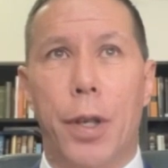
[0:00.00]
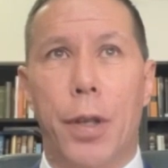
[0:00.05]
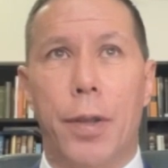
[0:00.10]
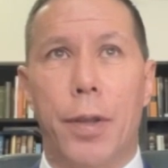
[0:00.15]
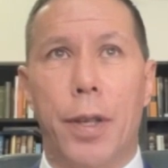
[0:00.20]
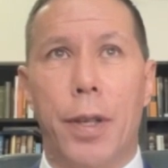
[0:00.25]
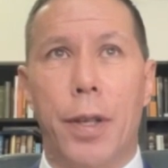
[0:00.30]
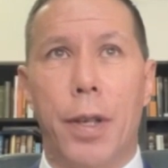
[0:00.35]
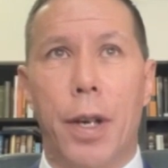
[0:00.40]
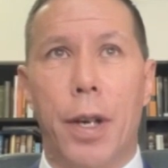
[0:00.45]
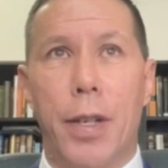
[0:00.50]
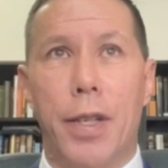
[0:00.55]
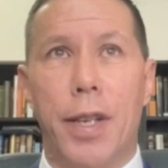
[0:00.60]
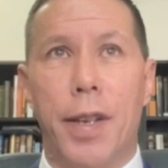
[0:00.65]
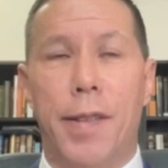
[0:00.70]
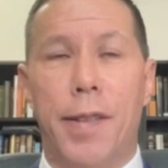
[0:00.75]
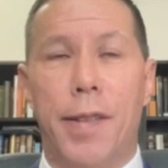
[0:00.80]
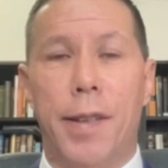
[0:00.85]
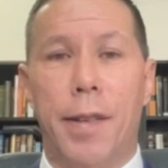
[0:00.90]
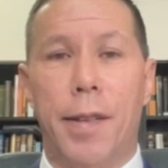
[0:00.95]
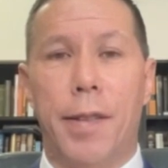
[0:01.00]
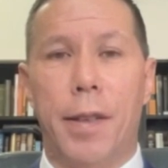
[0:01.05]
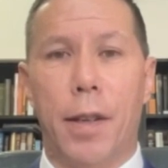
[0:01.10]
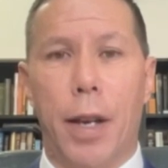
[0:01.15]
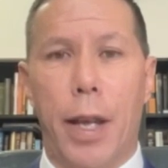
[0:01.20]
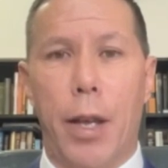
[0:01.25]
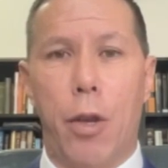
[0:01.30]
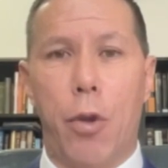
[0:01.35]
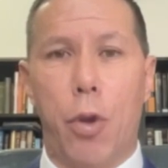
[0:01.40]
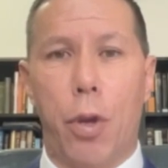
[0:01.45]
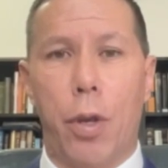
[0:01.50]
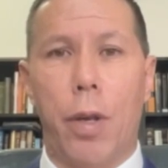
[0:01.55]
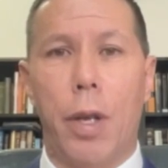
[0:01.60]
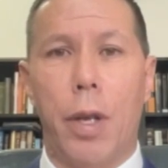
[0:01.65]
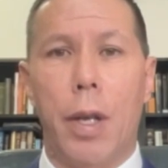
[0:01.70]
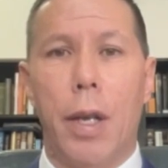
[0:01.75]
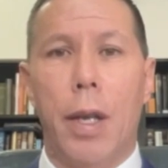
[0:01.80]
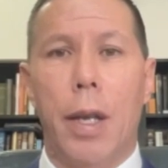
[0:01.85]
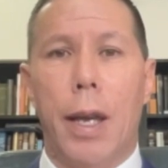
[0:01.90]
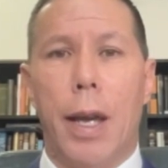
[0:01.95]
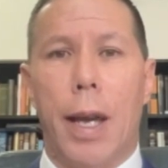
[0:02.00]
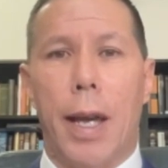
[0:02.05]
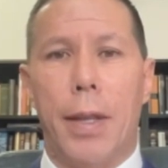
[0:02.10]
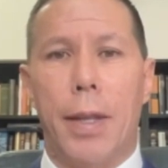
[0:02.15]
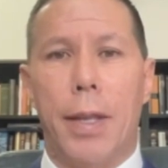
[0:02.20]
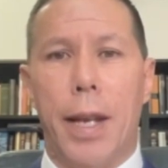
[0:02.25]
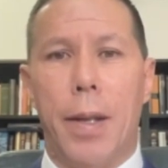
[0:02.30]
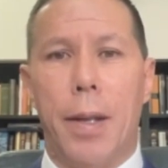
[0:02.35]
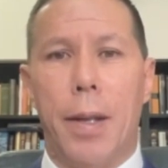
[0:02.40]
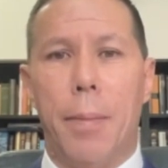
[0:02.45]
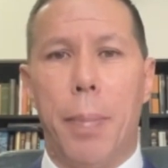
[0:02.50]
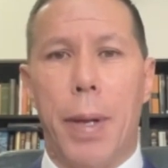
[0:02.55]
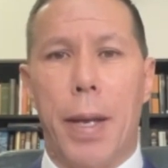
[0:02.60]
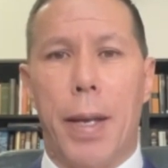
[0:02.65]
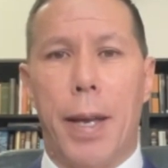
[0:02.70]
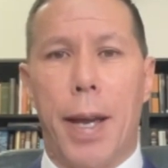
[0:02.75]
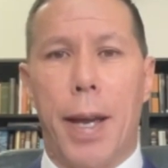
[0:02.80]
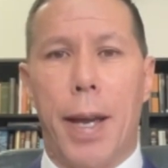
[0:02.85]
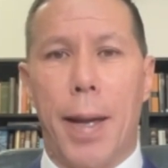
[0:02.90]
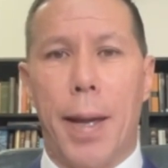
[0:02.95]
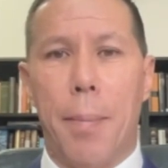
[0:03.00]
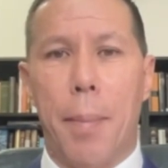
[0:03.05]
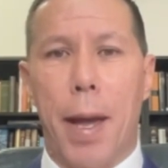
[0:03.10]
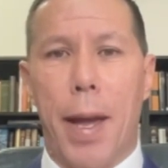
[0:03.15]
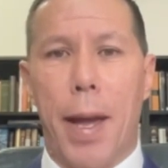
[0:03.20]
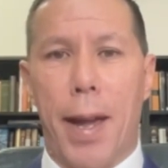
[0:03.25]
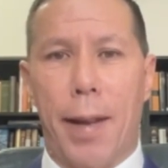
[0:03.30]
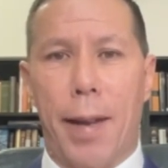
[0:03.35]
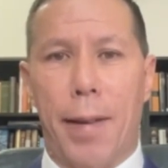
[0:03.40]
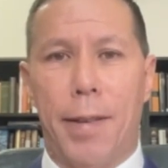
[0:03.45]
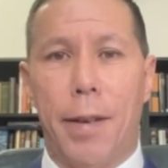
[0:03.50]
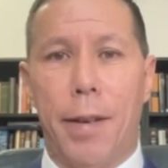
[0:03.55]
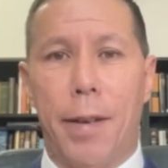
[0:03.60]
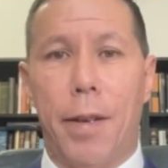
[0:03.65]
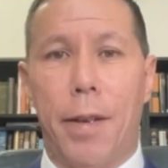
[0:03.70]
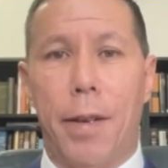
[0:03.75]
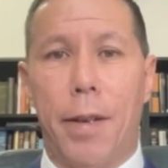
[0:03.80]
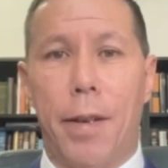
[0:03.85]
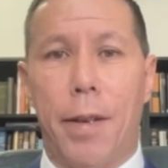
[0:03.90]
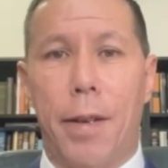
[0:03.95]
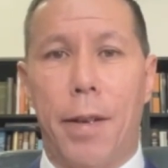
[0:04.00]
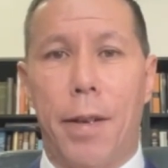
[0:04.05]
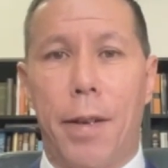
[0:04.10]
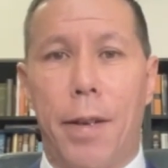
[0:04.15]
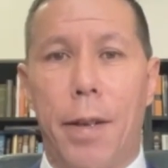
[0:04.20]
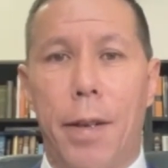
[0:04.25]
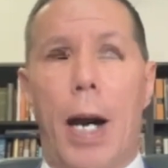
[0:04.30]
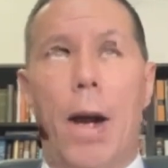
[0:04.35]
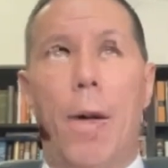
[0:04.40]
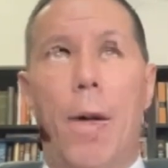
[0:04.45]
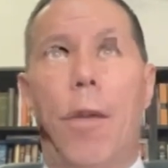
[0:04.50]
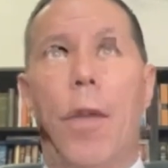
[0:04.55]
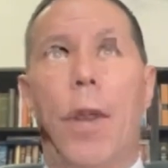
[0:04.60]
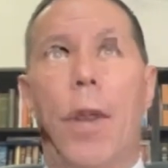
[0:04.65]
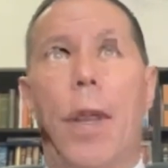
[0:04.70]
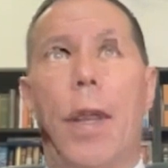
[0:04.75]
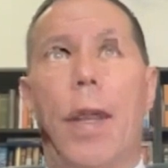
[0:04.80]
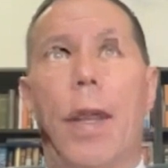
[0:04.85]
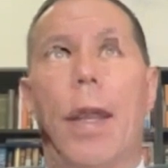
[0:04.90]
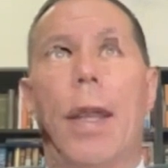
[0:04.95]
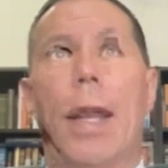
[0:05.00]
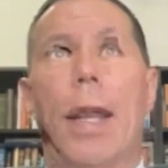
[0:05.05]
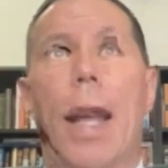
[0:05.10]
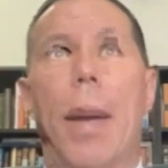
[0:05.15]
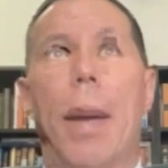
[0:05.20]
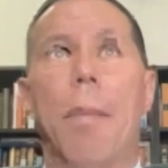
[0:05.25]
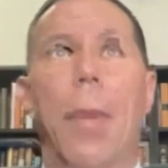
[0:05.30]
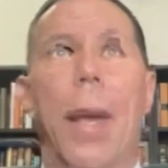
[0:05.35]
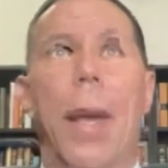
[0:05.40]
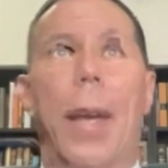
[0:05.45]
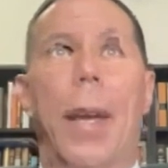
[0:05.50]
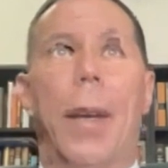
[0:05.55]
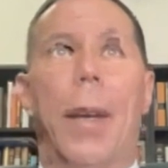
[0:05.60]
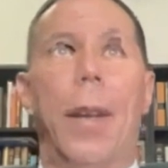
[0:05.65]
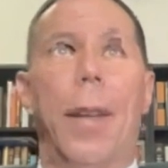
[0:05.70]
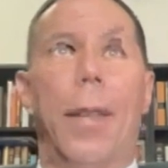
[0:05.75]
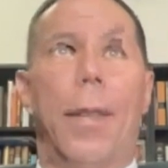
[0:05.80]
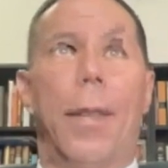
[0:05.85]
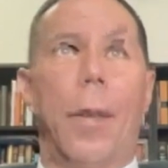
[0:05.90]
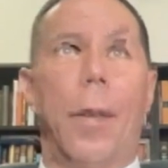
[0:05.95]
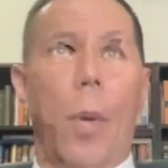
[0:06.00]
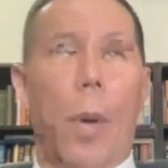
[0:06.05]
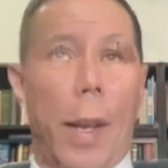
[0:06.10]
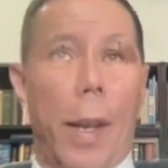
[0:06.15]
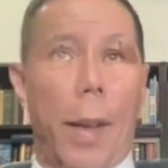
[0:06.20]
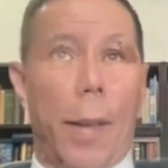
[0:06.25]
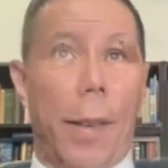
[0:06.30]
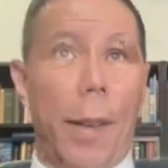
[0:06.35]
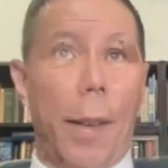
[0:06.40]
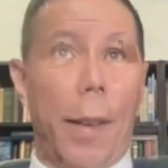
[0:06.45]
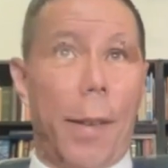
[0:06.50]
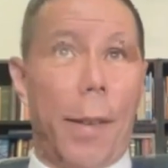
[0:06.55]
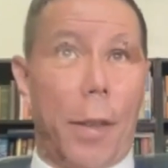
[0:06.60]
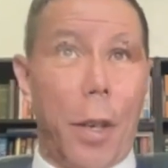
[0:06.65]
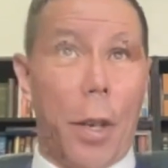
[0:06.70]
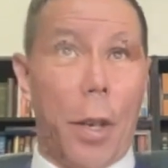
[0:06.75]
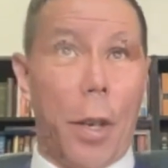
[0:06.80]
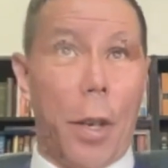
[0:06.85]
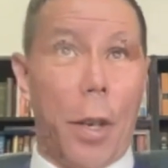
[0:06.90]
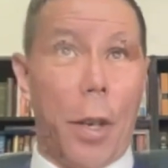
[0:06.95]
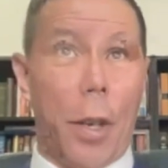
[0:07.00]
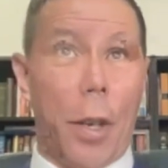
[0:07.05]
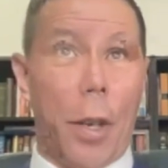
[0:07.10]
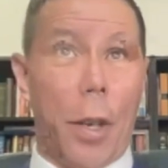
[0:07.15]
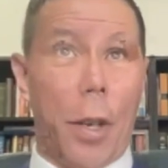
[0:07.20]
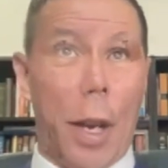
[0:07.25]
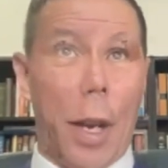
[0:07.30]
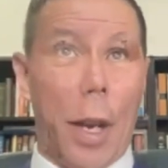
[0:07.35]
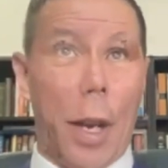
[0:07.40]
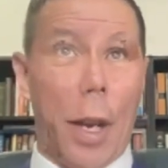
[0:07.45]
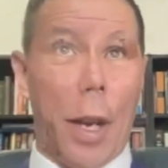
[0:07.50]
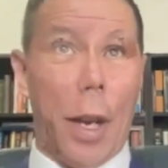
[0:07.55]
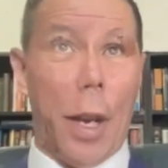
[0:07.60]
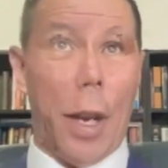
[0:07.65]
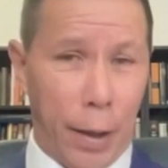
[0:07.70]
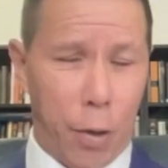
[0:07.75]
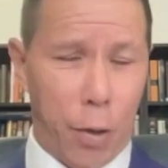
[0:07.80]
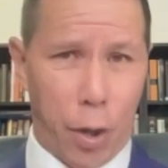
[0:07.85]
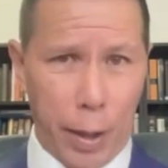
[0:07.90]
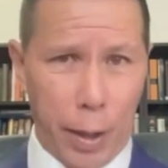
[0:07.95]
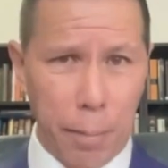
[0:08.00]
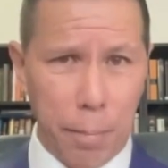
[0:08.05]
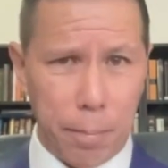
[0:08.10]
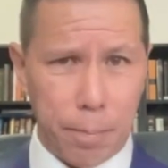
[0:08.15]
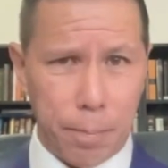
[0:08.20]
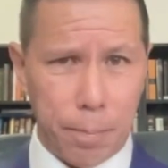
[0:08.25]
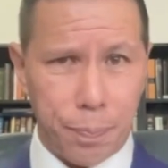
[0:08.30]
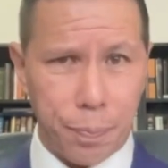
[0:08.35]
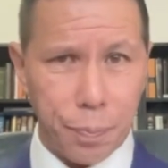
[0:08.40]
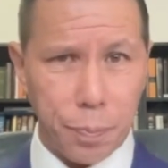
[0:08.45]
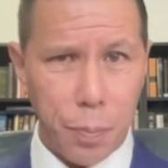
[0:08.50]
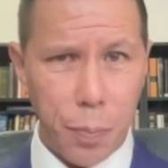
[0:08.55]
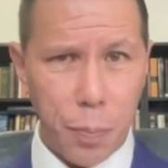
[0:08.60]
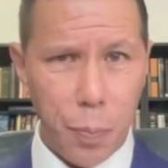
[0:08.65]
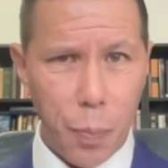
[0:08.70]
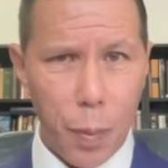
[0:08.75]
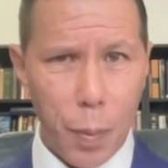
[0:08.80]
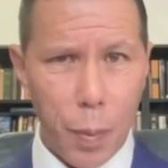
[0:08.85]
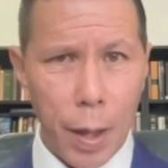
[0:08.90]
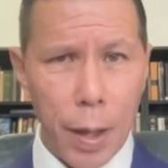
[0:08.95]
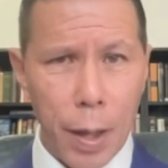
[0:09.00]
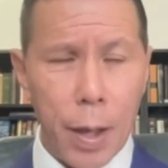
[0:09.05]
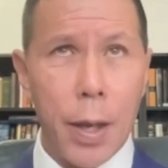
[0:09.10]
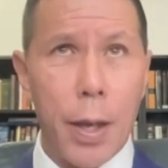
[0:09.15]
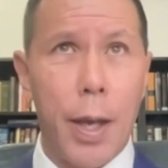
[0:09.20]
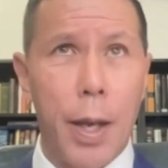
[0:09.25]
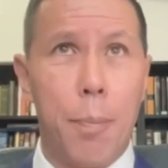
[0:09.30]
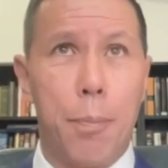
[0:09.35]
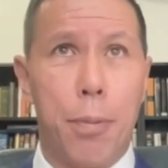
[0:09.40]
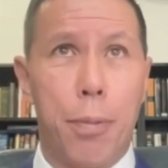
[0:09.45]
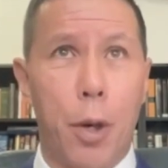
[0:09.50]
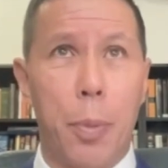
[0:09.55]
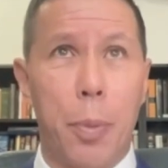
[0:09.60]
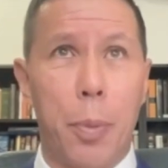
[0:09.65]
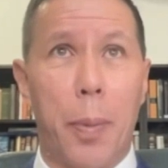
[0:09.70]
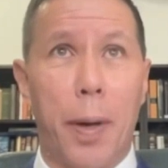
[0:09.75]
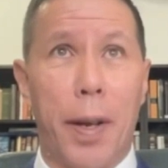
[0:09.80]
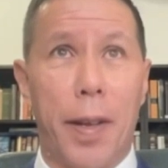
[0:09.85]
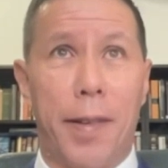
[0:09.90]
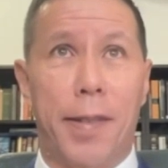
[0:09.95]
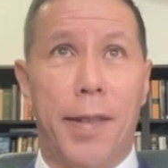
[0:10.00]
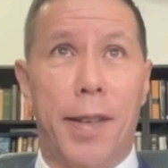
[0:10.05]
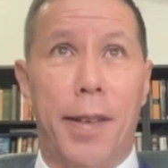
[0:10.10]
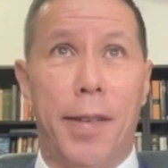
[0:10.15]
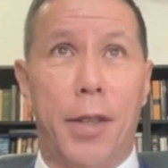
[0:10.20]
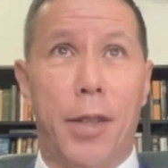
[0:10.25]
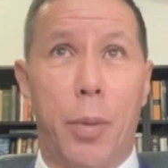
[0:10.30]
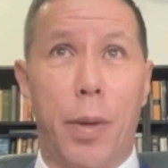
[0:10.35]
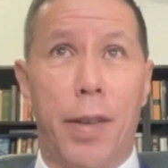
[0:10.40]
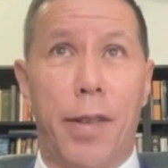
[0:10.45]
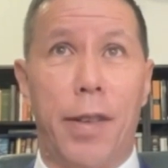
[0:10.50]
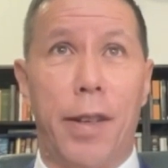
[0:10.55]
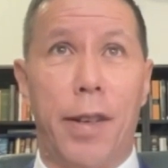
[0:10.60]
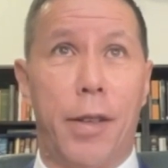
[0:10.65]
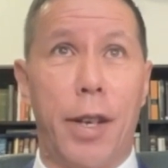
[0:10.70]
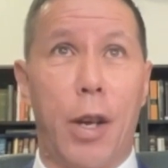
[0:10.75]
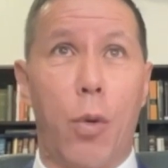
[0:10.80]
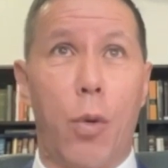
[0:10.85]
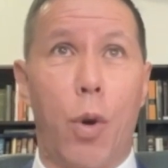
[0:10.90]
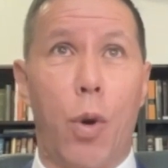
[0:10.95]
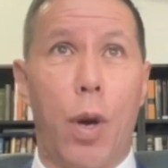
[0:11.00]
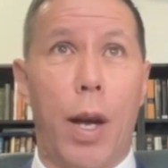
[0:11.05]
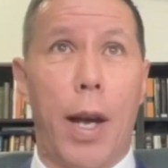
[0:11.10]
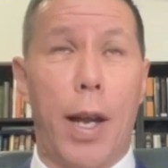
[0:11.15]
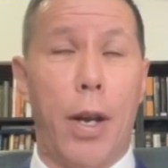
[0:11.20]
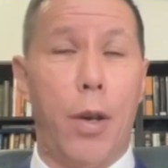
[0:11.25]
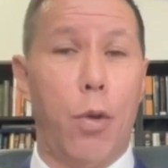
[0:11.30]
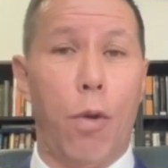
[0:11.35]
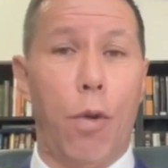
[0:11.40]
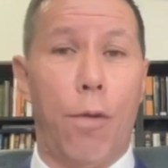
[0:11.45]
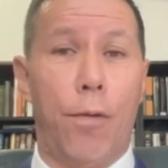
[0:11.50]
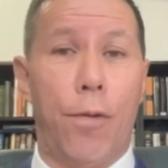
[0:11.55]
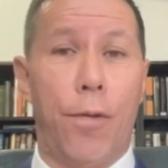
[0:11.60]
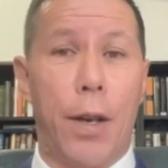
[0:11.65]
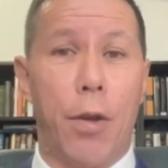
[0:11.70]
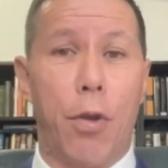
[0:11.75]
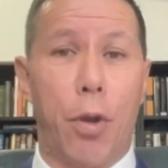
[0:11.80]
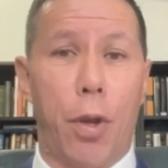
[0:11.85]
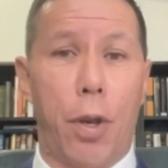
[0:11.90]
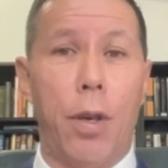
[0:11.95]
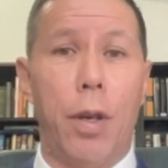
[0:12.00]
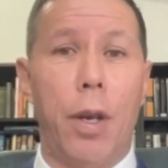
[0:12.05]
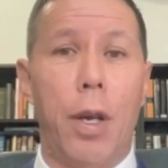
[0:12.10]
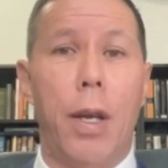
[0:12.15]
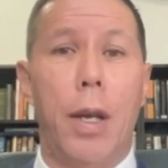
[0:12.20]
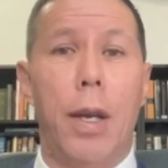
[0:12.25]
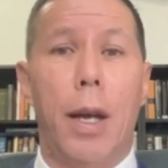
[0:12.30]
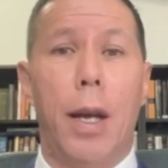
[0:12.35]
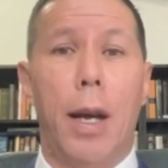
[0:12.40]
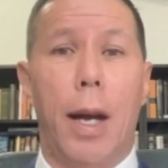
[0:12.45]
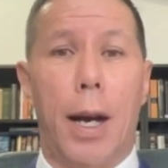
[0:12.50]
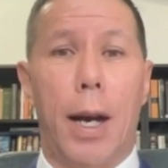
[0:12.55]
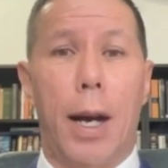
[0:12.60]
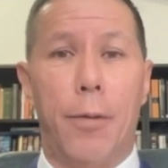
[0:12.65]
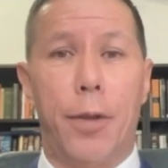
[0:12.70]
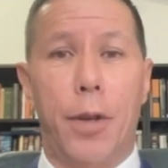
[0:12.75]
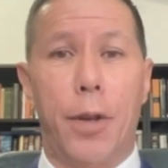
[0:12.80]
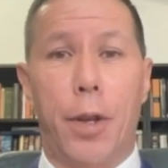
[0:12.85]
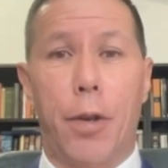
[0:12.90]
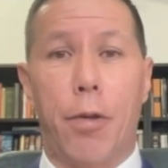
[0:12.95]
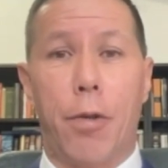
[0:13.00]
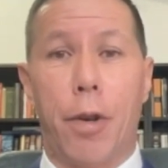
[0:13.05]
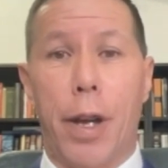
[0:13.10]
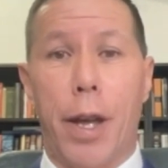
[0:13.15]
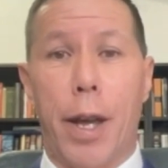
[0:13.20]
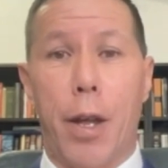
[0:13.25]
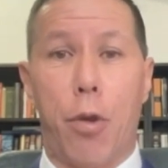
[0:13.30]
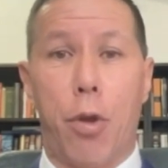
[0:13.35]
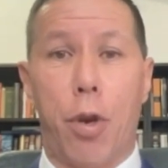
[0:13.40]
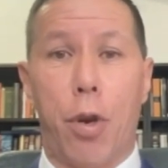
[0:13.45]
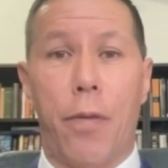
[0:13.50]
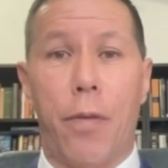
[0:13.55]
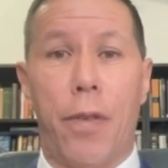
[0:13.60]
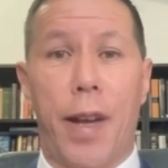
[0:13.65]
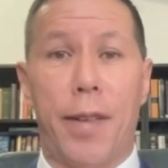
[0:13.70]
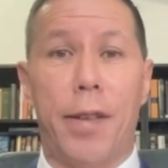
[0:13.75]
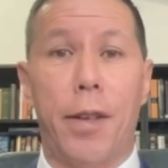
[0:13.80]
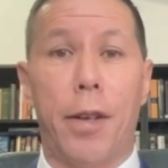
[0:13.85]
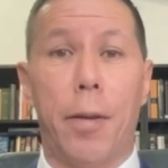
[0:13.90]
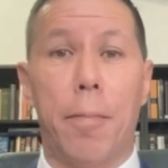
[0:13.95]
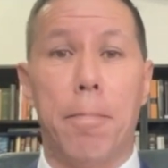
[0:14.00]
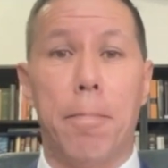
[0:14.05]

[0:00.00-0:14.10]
the 96 election, and then it became ASIC. And if that mechanism existed and was functioning, it probably ceased to exist and or function after the creation of ASIC.